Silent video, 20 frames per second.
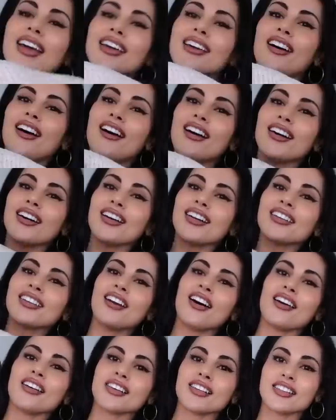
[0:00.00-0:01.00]
got a
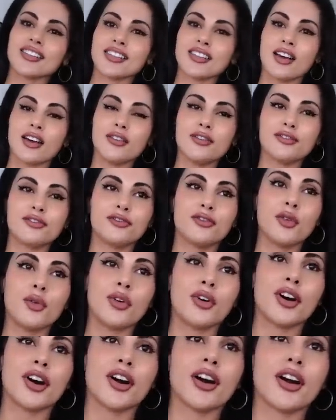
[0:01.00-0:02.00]
lot of stuff
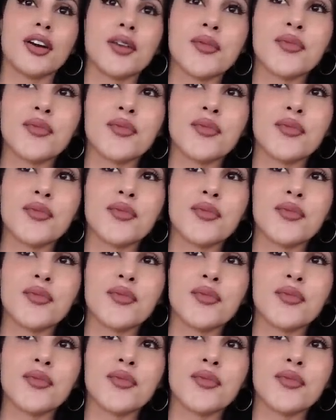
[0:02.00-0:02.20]
for